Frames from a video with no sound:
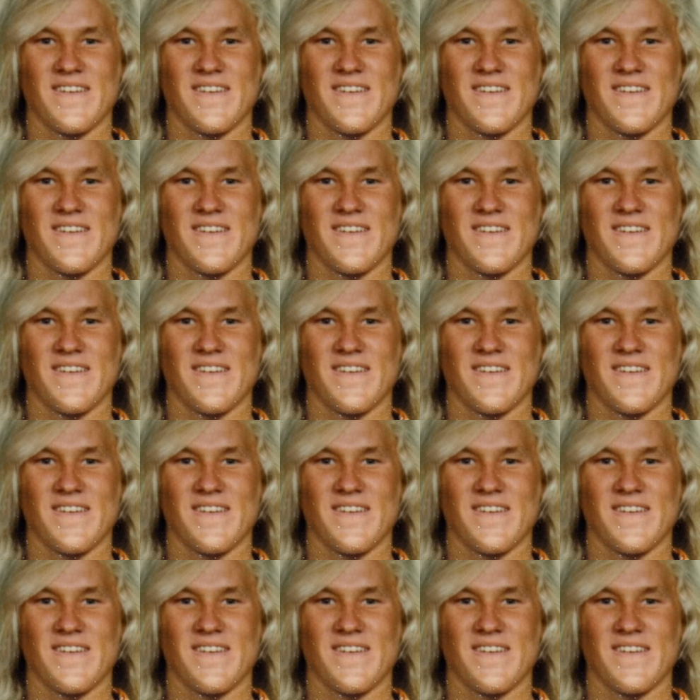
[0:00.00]

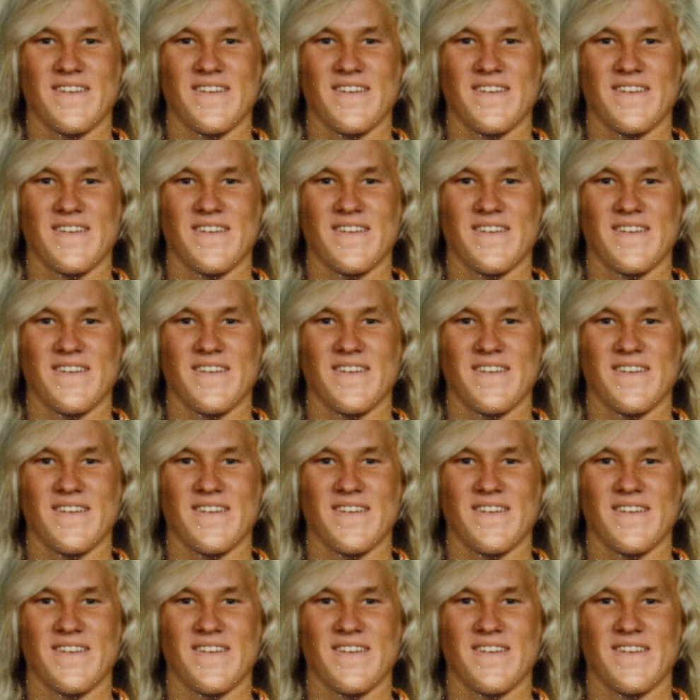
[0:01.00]

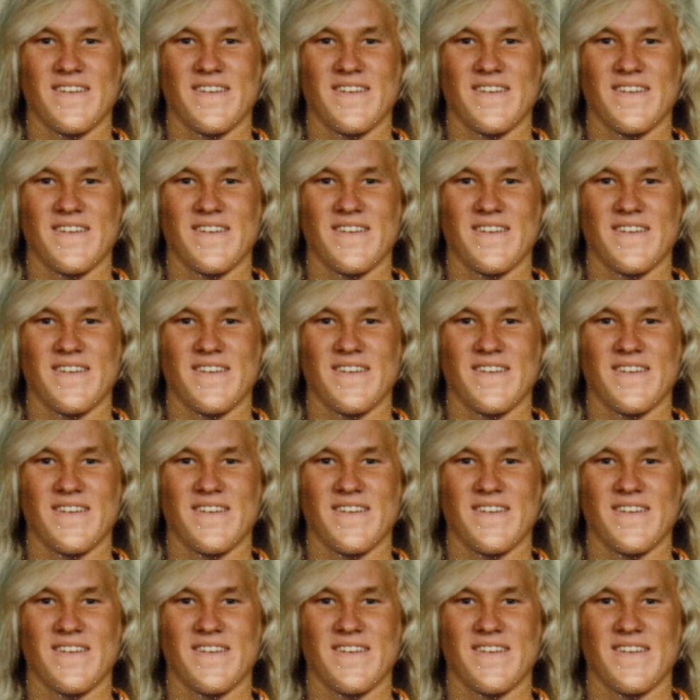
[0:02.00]

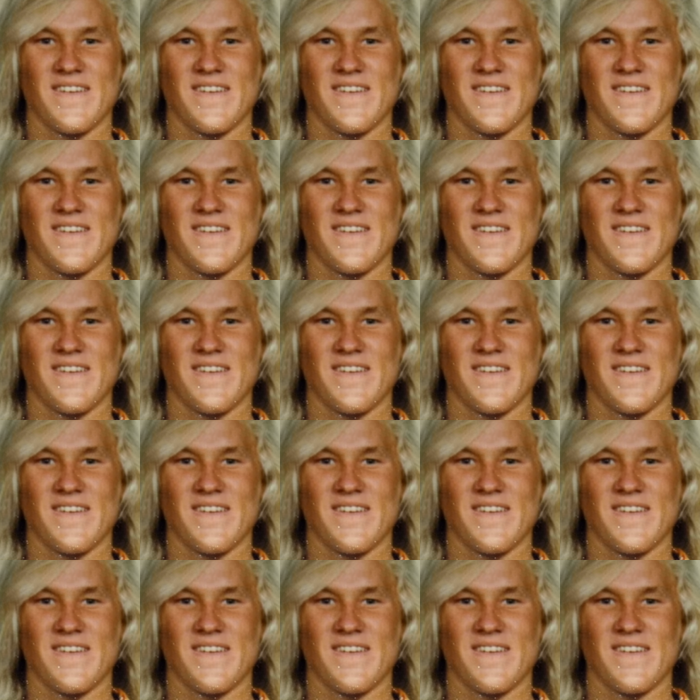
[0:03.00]

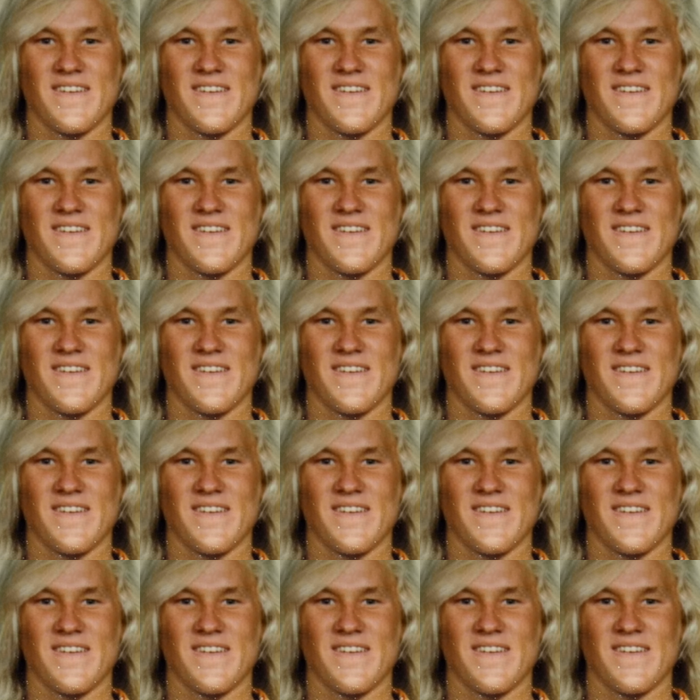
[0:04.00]

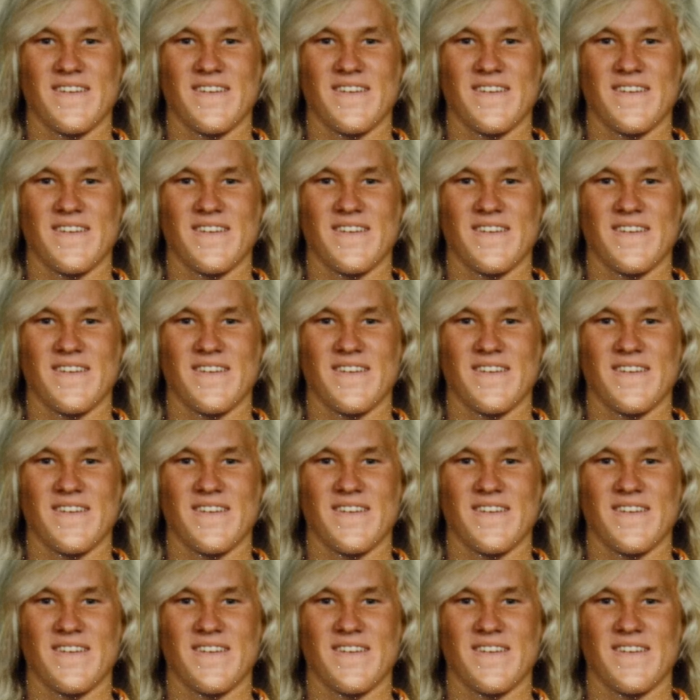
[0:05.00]

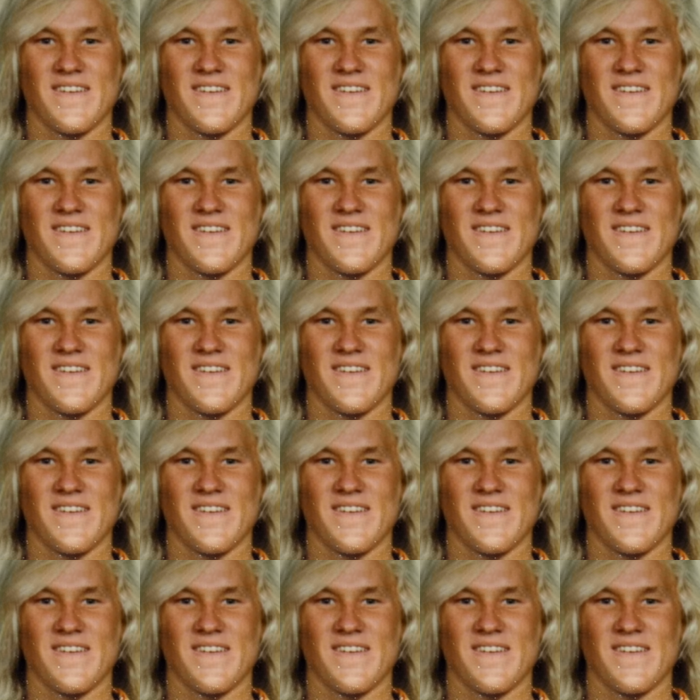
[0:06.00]

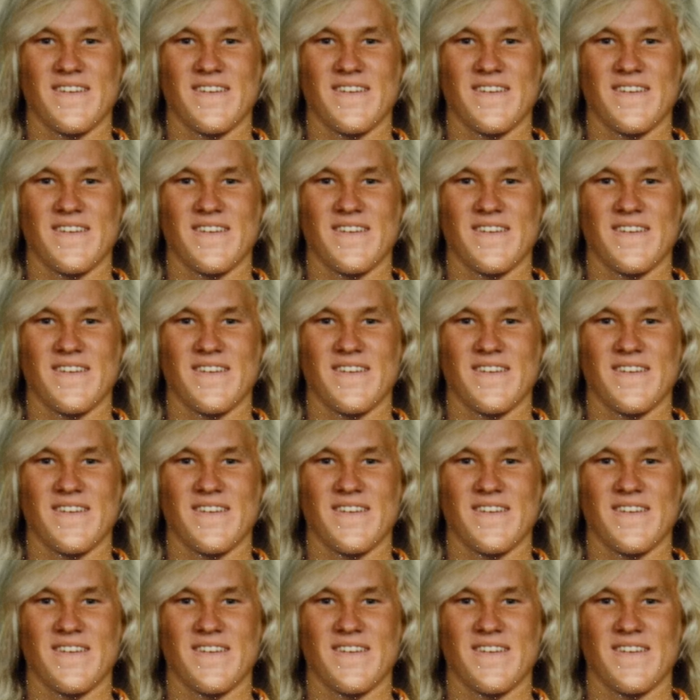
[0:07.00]
(no lip movement)